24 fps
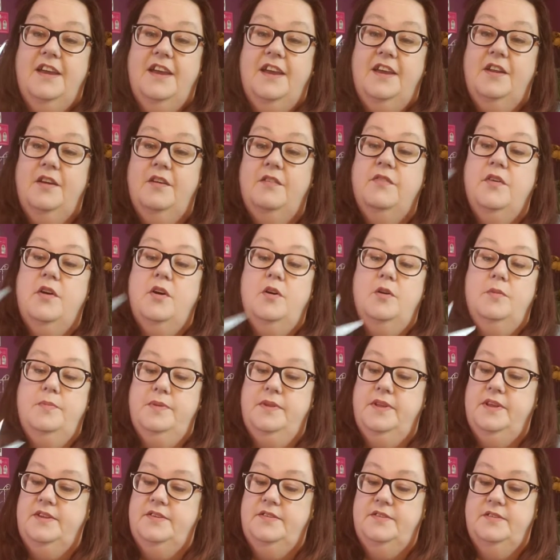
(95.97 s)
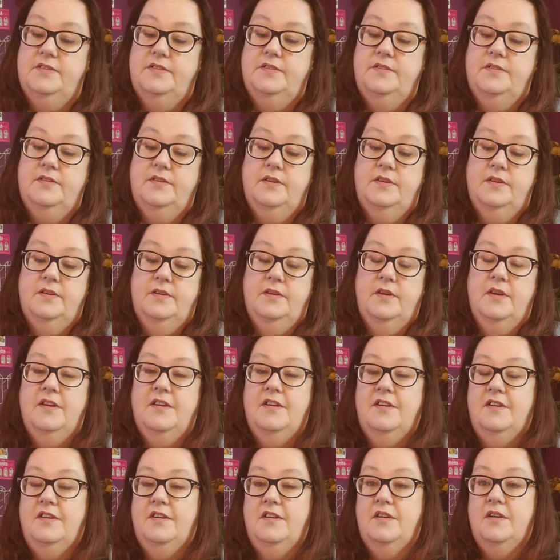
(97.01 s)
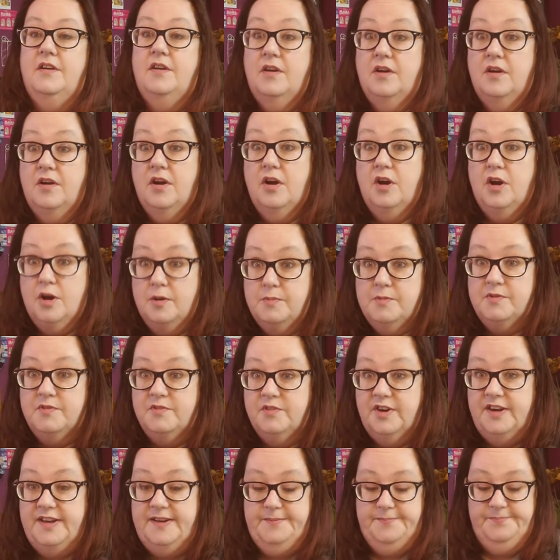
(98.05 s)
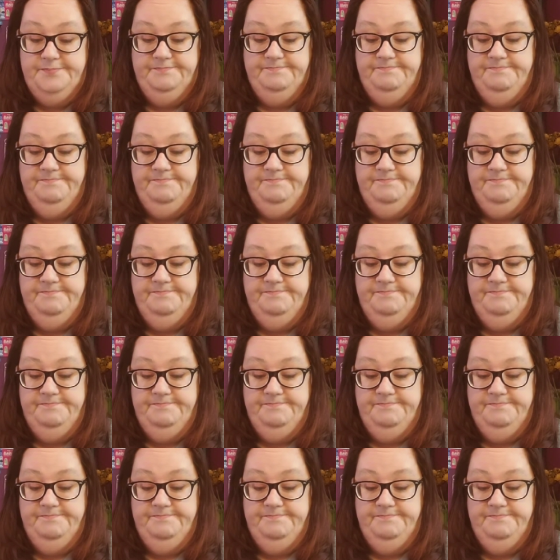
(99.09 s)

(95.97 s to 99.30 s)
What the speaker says: of all places, Harbor Freight.